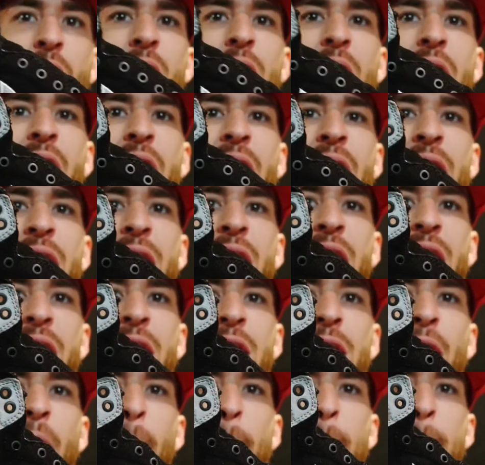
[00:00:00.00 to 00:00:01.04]

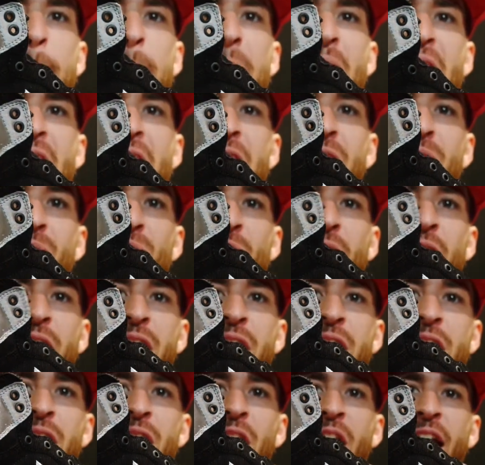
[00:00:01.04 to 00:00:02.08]
Aleali May right
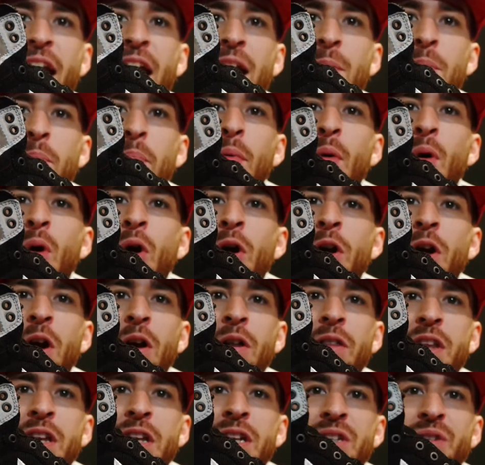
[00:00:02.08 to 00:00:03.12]
here. And boy,
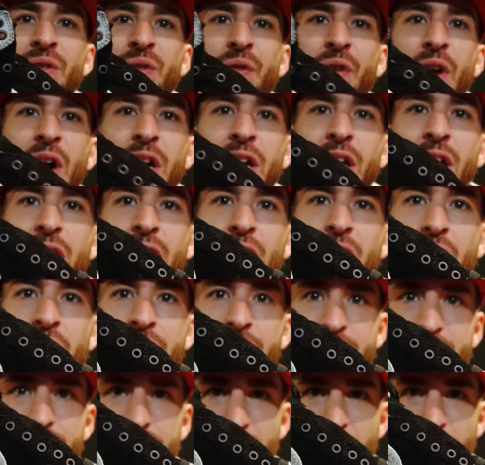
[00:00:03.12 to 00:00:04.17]
are these fucking
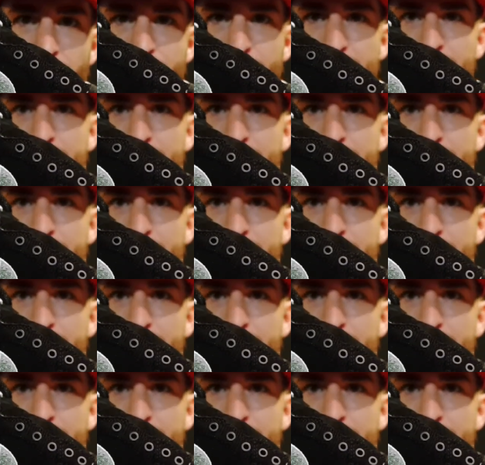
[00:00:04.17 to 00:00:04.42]
nice. I